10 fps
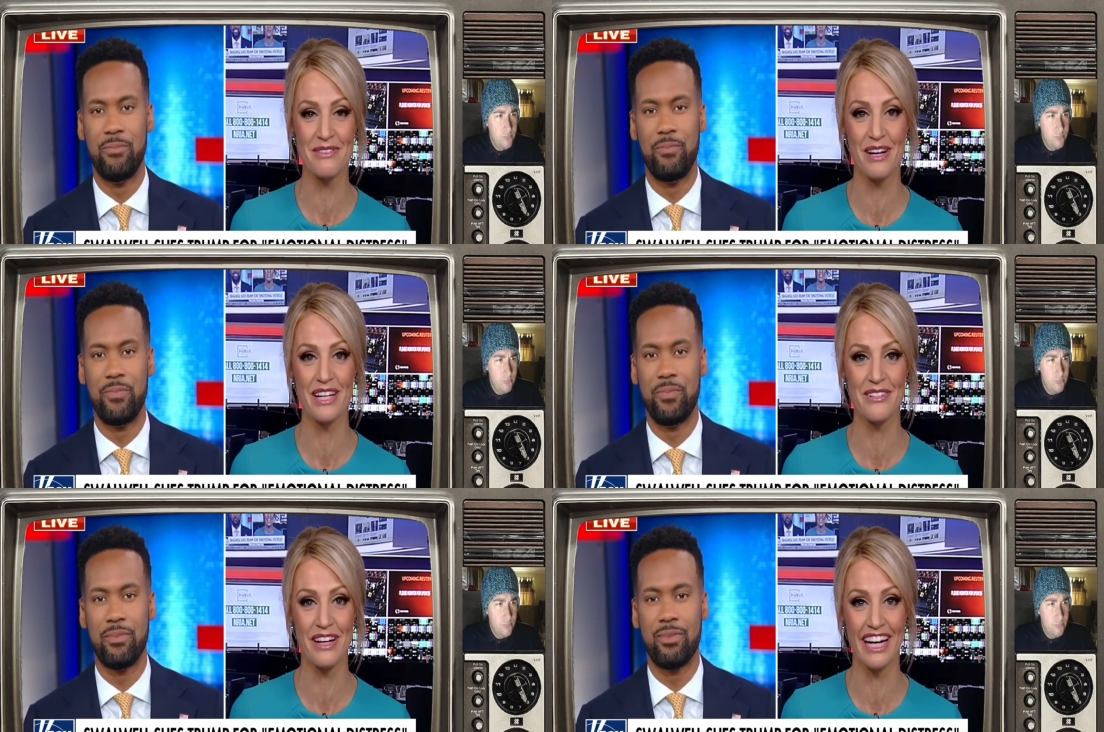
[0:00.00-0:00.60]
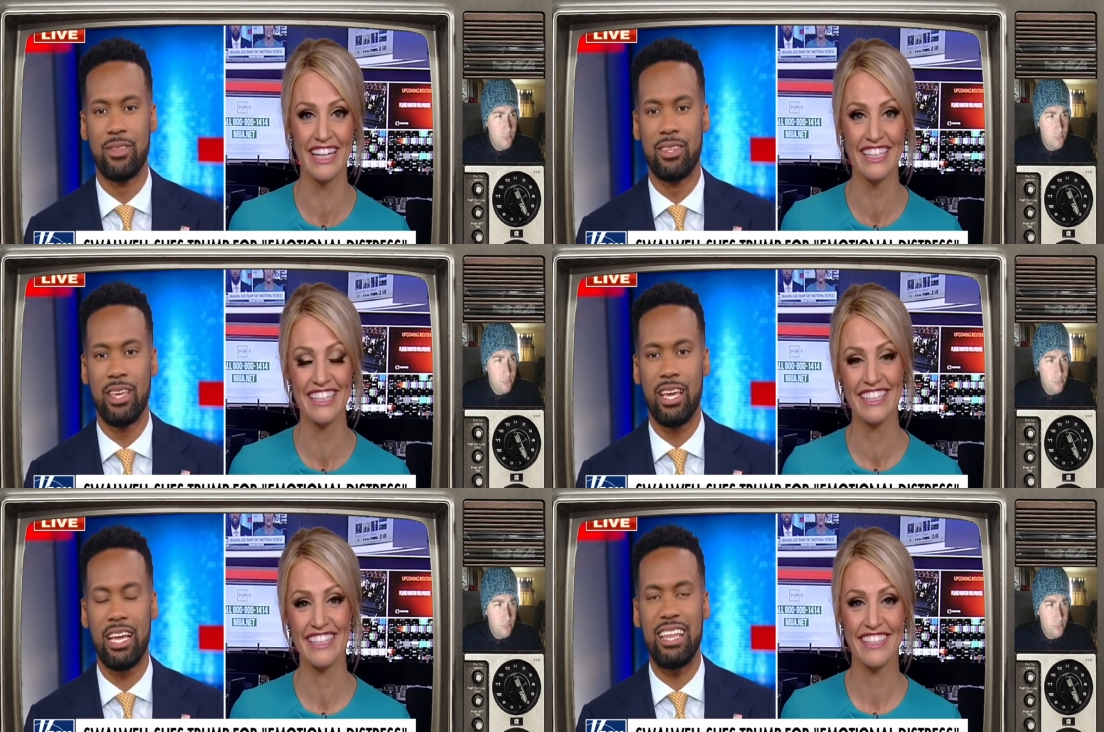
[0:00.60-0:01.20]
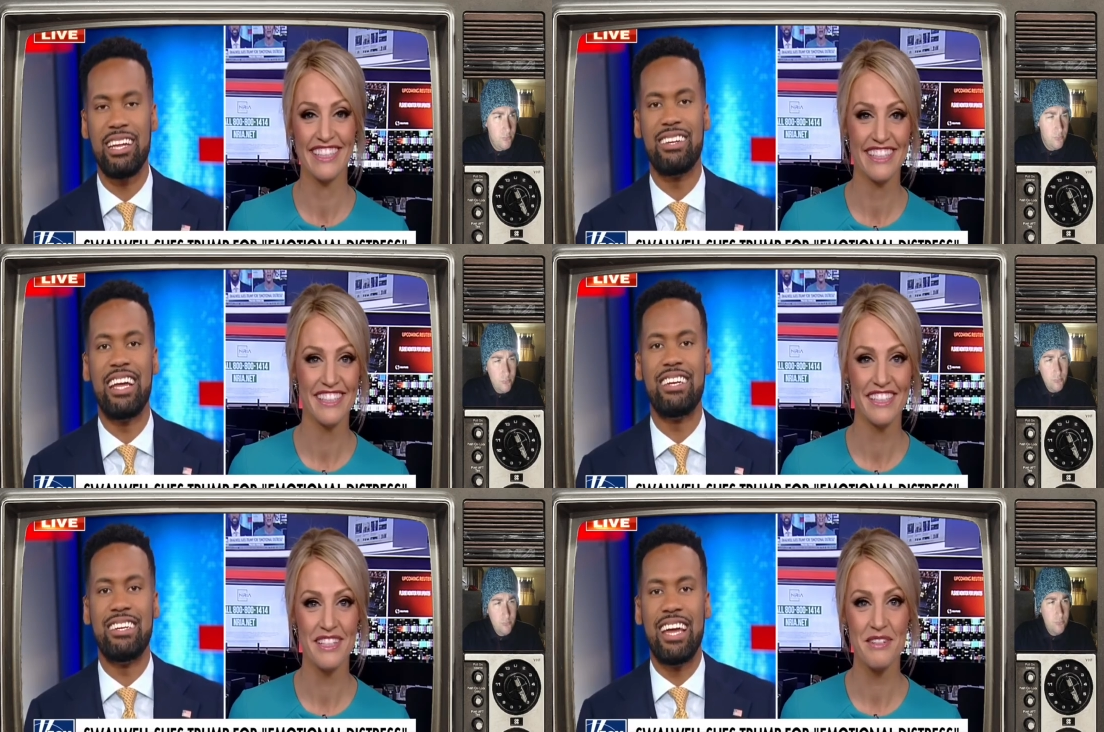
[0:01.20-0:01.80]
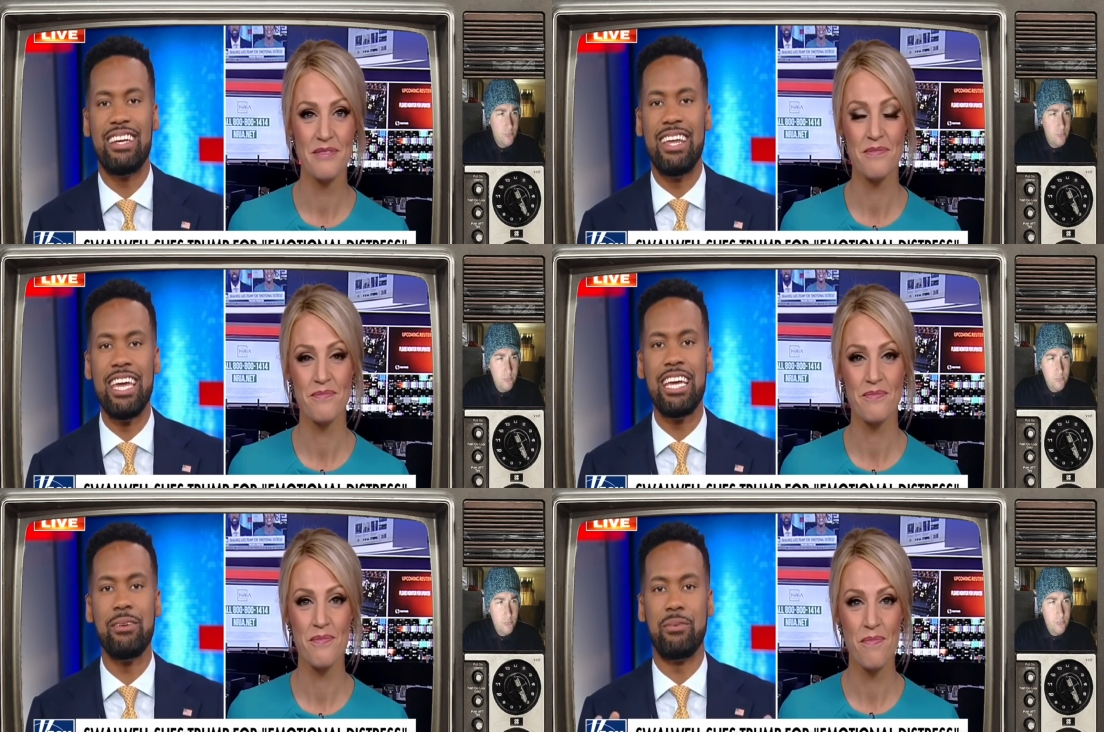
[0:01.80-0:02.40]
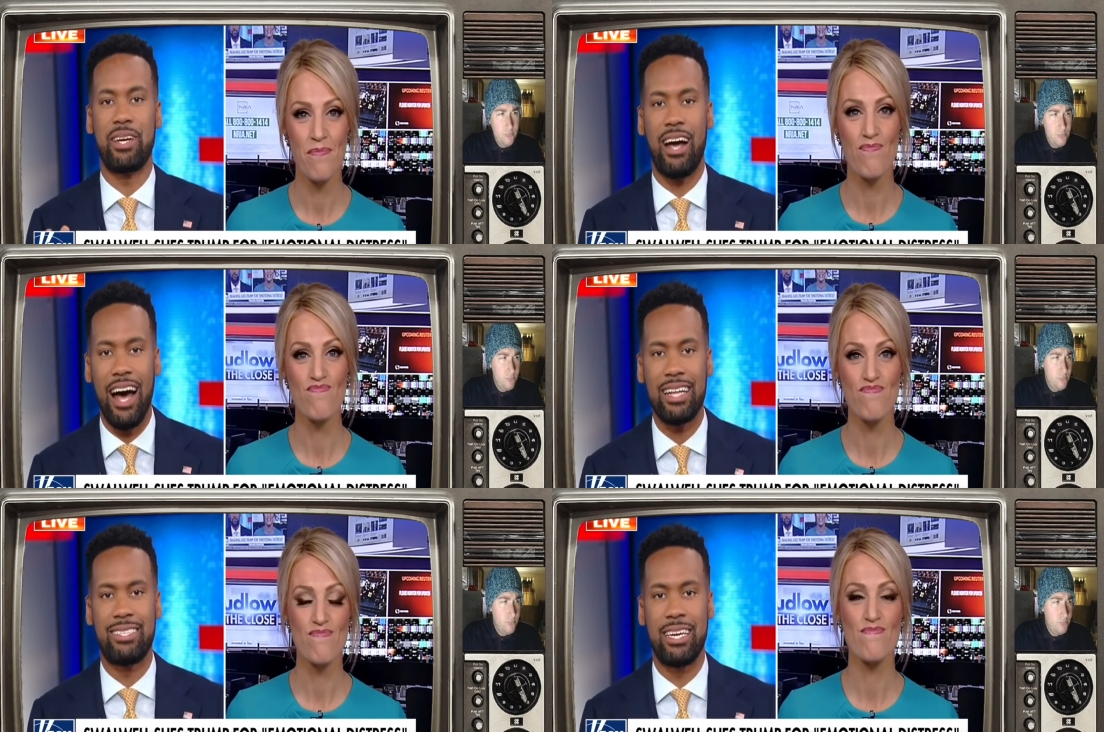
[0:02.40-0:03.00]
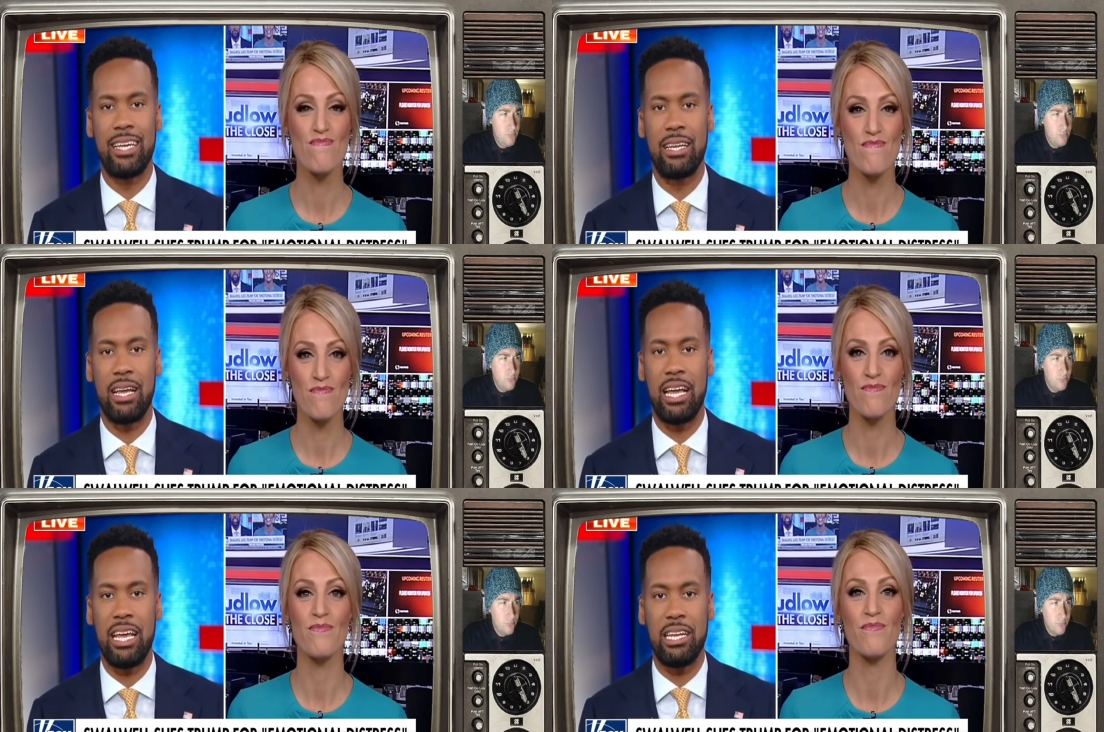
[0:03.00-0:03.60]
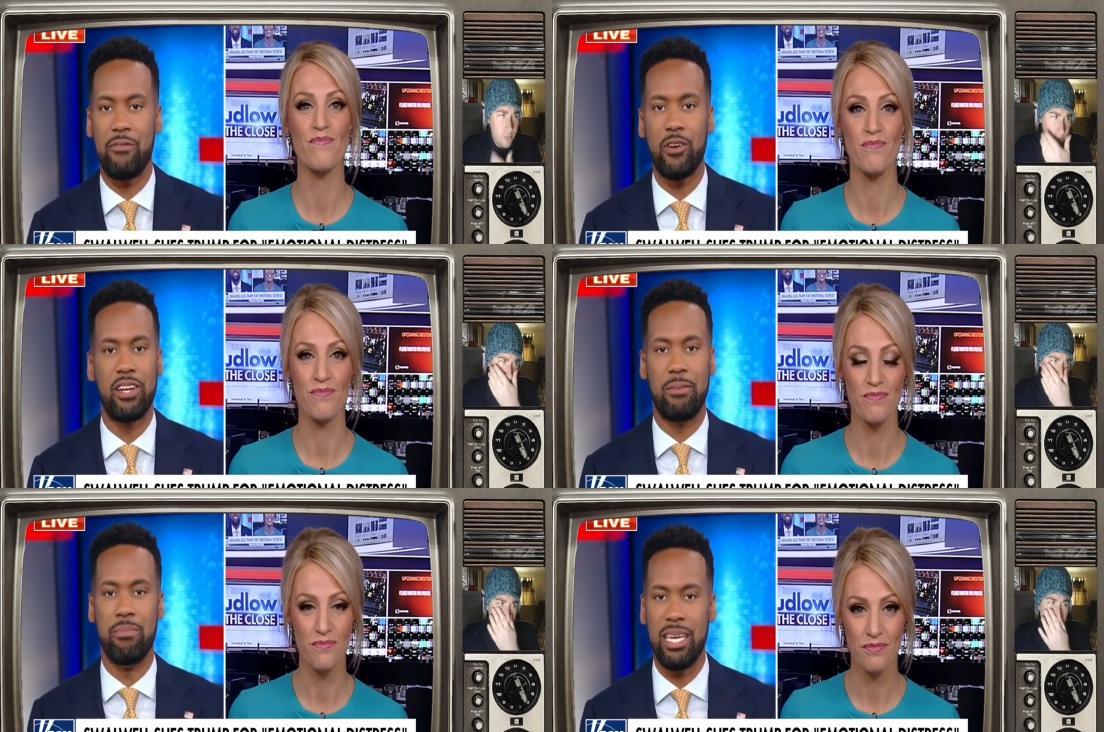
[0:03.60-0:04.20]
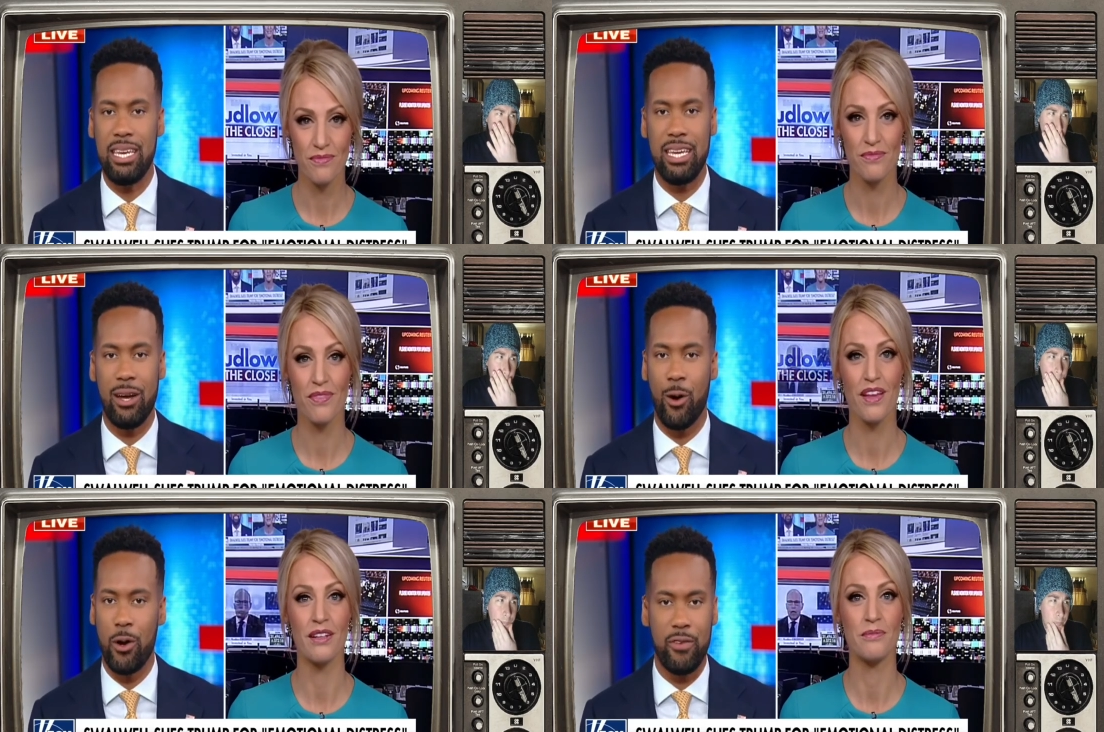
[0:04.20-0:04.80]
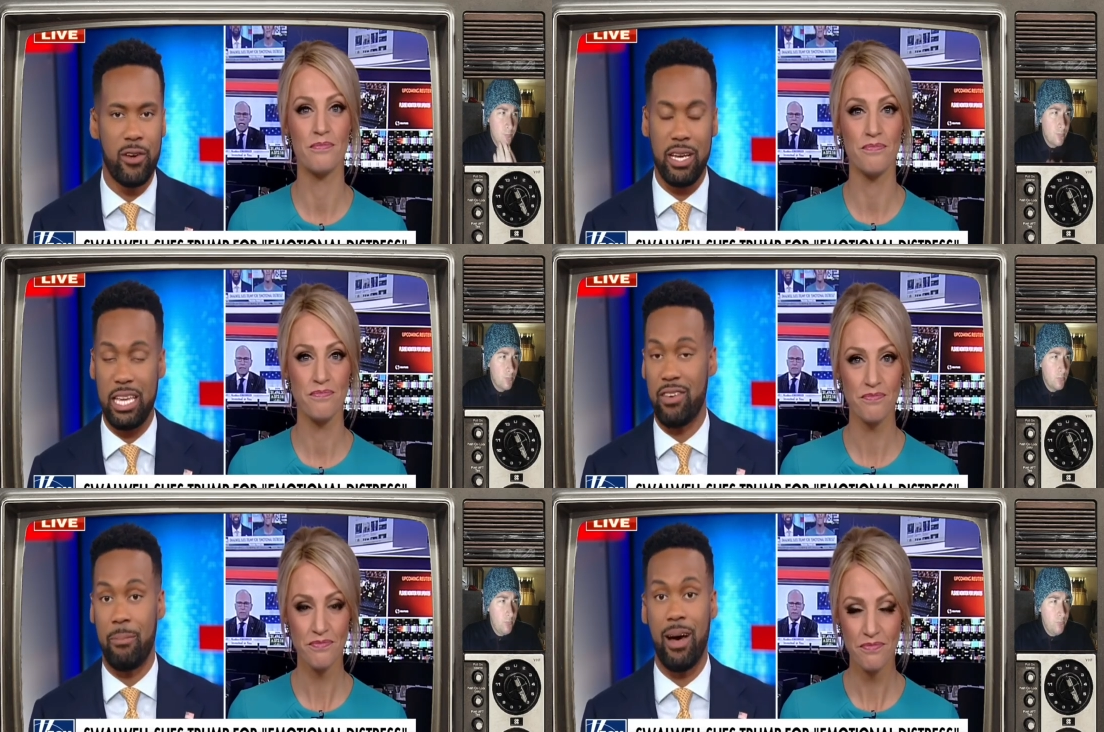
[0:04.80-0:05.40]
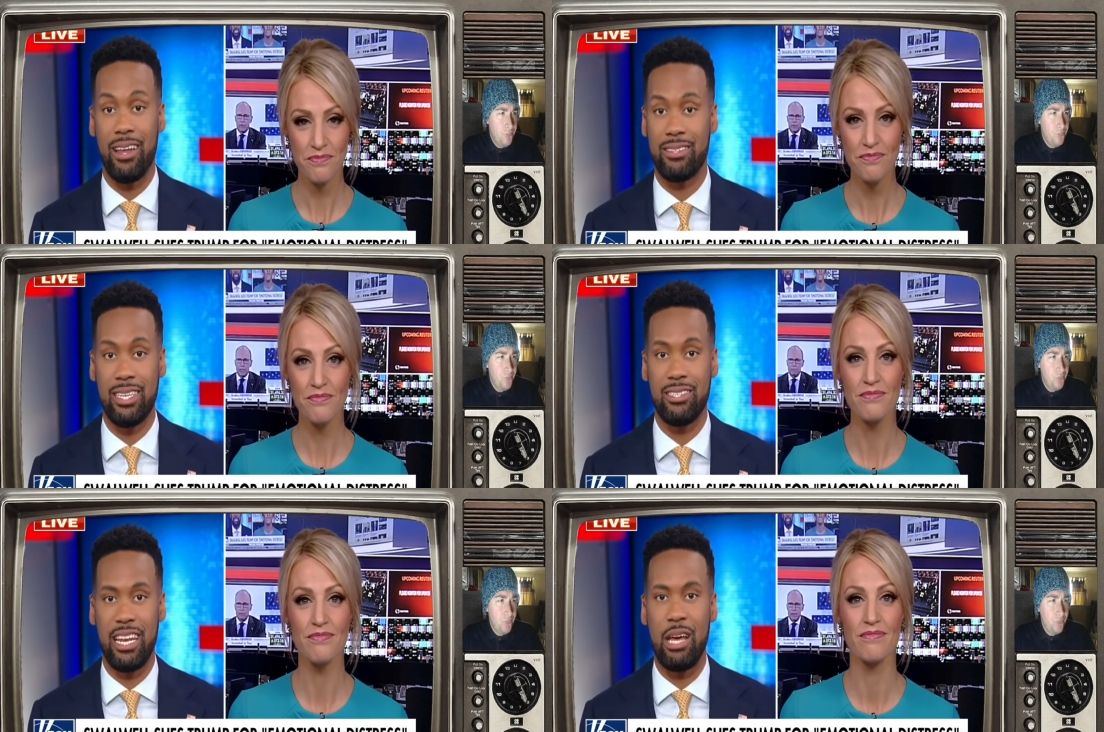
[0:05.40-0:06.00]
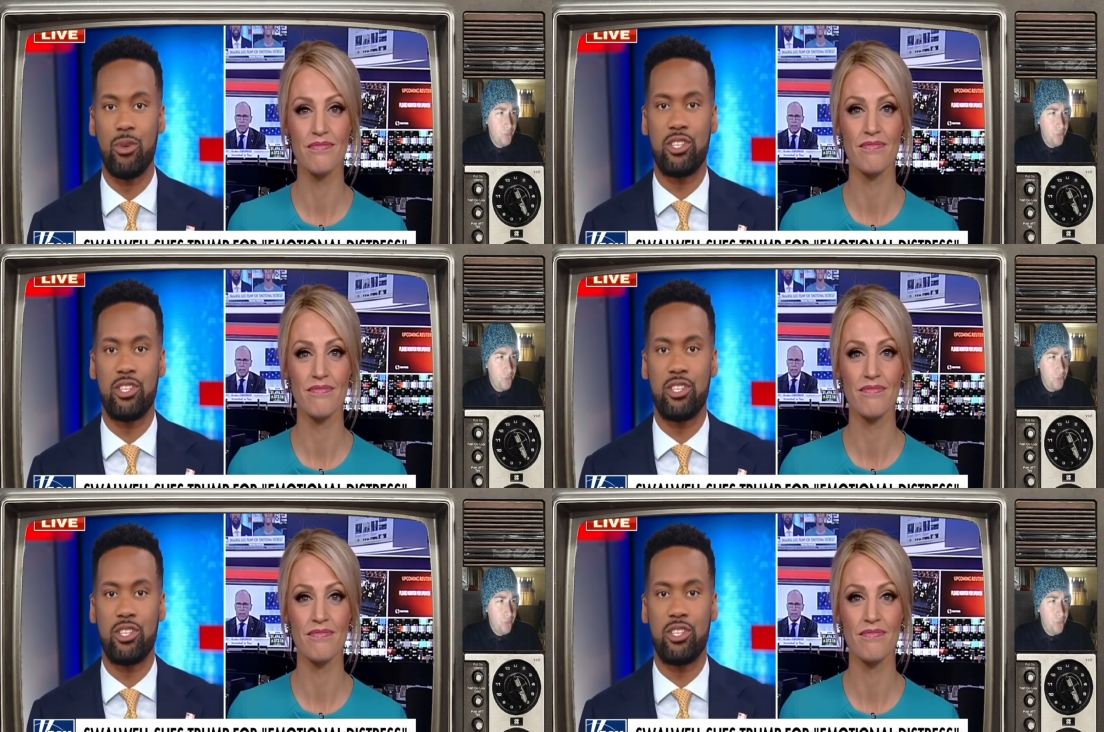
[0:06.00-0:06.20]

Speaker 1: 2020.
Speaker 2: They, they they need content, and if you're in the media or if you're even a politician, it